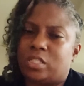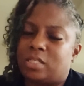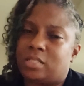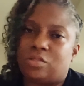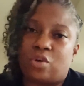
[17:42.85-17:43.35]

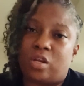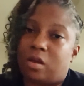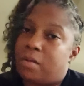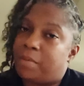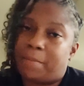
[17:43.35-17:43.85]
this is all
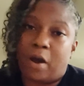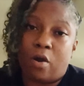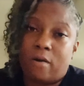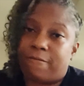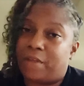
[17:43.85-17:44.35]
going to be about
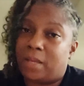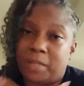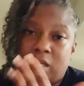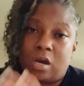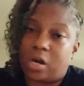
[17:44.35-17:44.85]
all
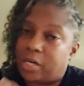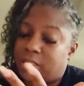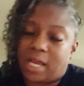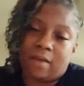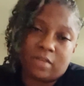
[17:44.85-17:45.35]
family,
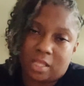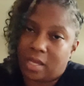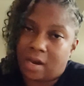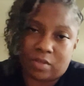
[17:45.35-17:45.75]
cars, everything.